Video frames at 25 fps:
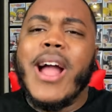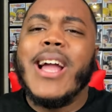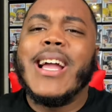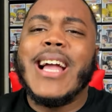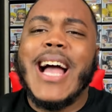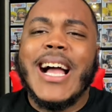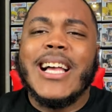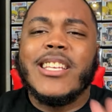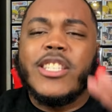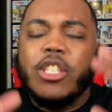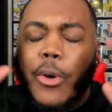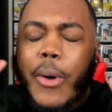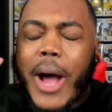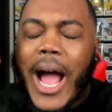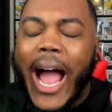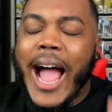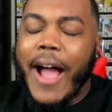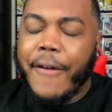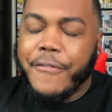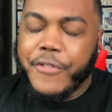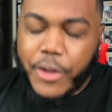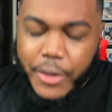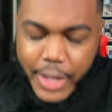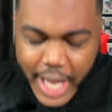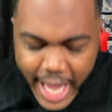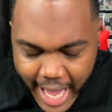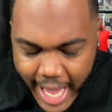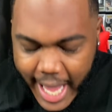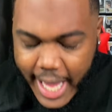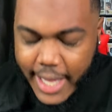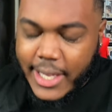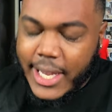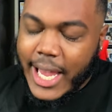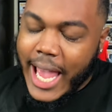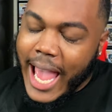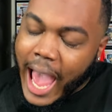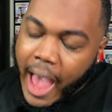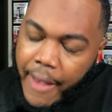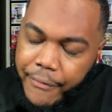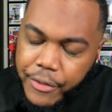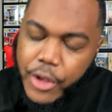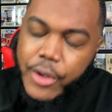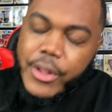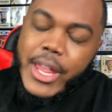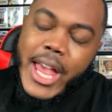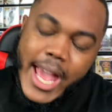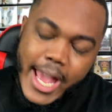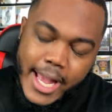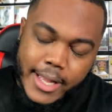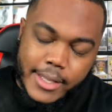right, guys, so after
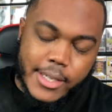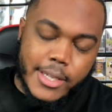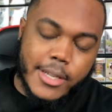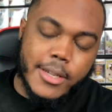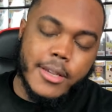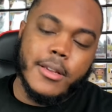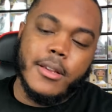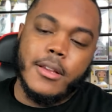that,